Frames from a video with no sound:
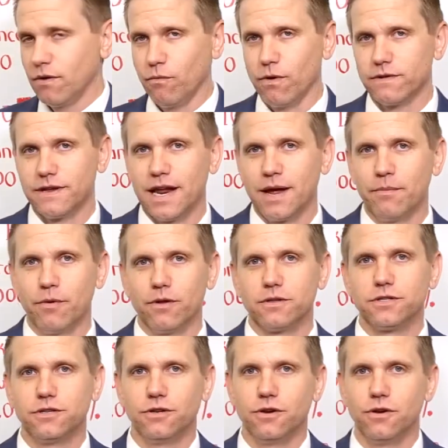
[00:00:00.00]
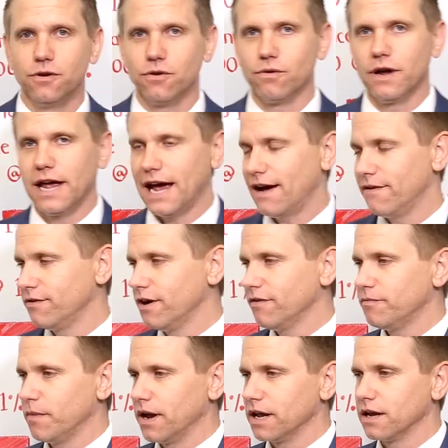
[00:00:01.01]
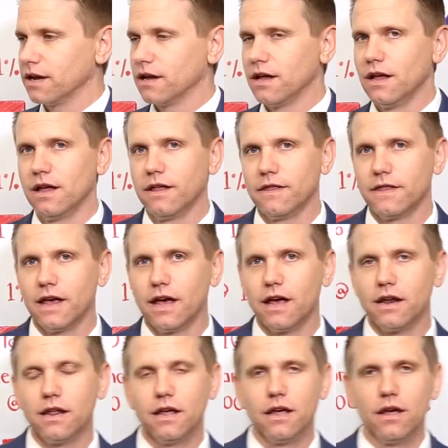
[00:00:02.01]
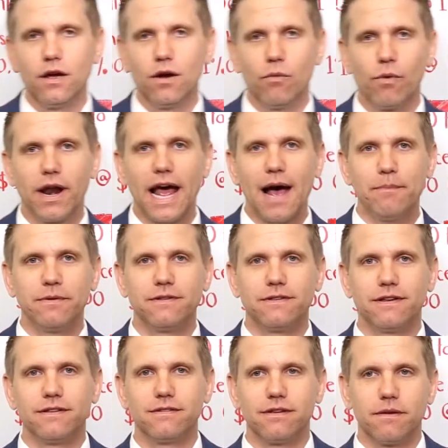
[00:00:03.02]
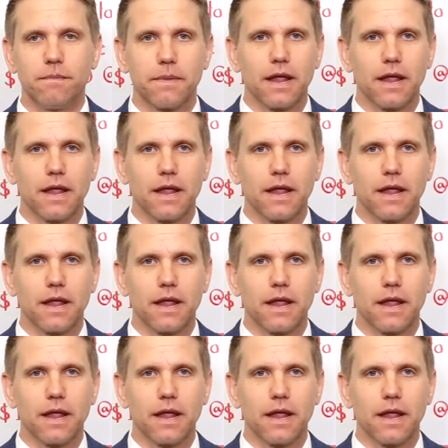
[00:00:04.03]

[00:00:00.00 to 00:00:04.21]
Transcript: wasn't able to have enough money, then what happens is